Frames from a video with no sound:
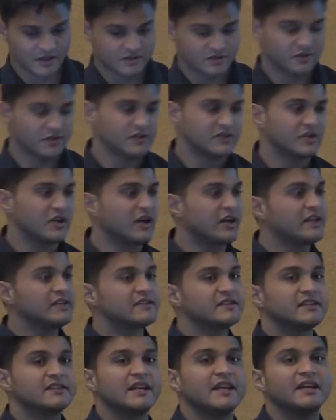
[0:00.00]
So as long
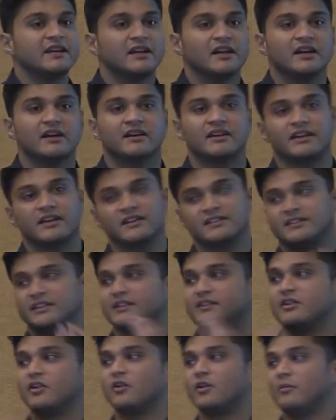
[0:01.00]
as the data is
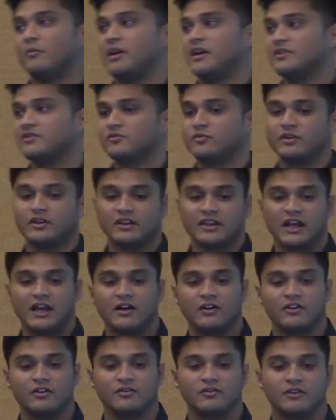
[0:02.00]
in OMS, we
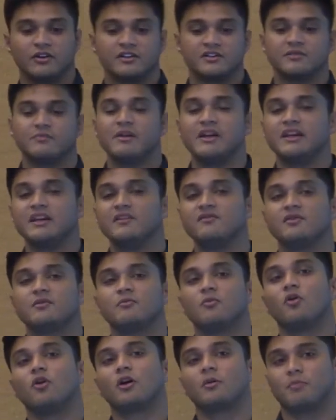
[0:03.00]
allow you to make
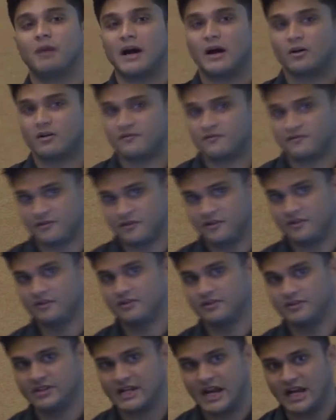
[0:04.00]
even more powerful
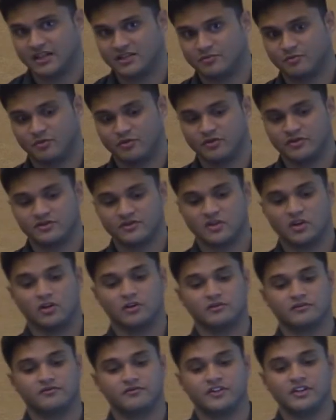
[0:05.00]
dashboards
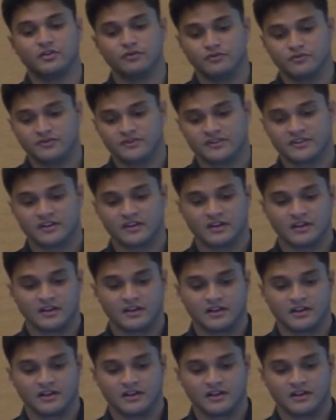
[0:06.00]
called views.